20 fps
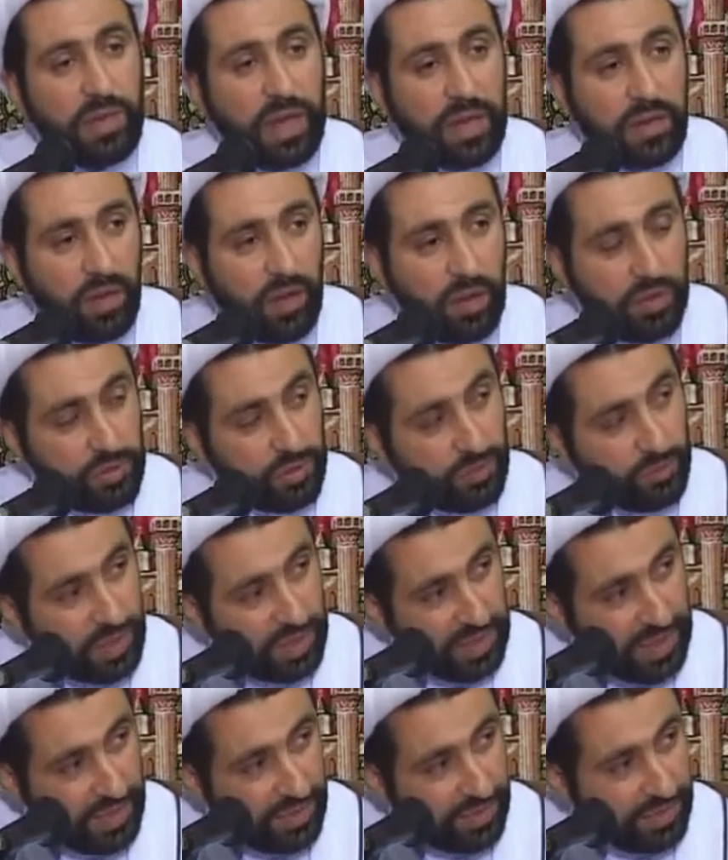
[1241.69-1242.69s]
and also we
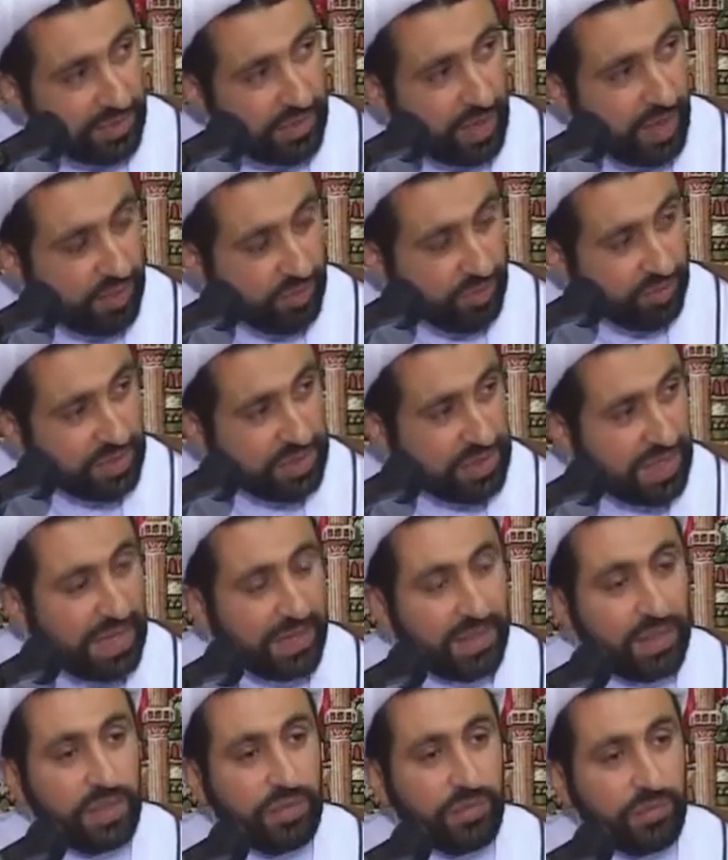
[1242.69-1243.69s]
can
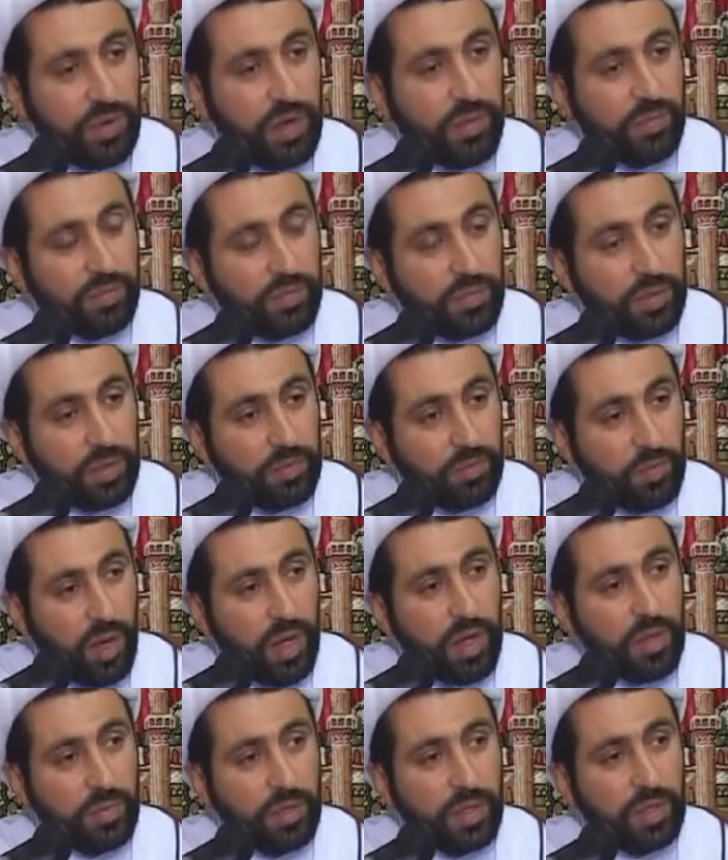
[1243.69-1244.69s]
understand it from the
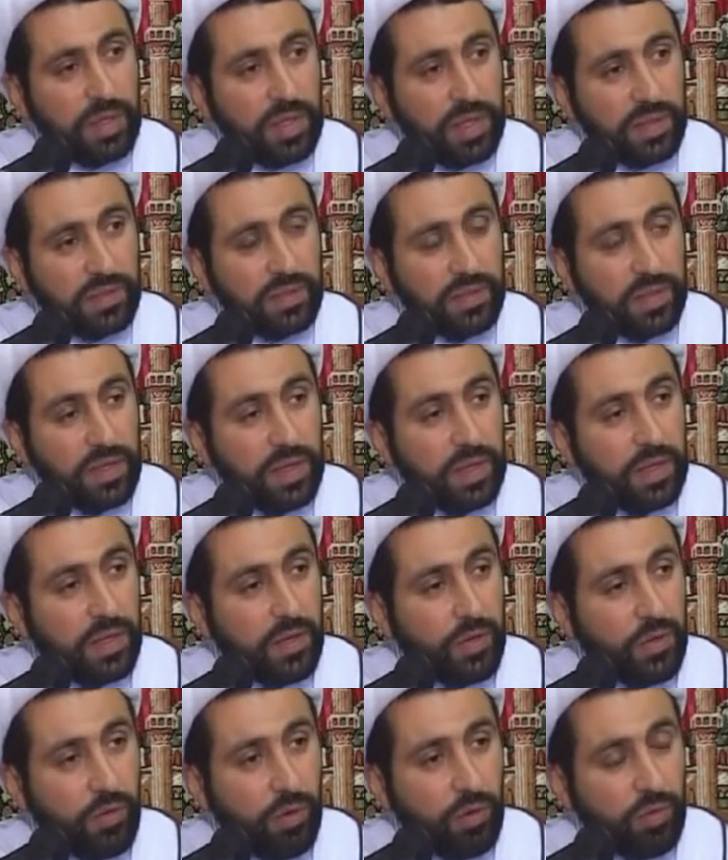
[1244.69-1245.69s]
Bible, that
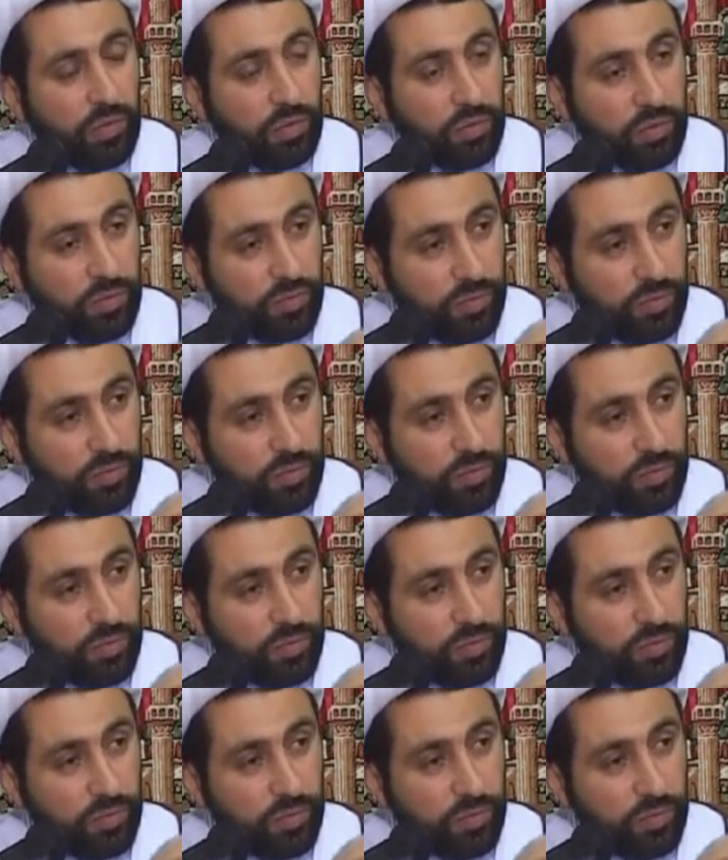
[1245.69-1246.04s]
no,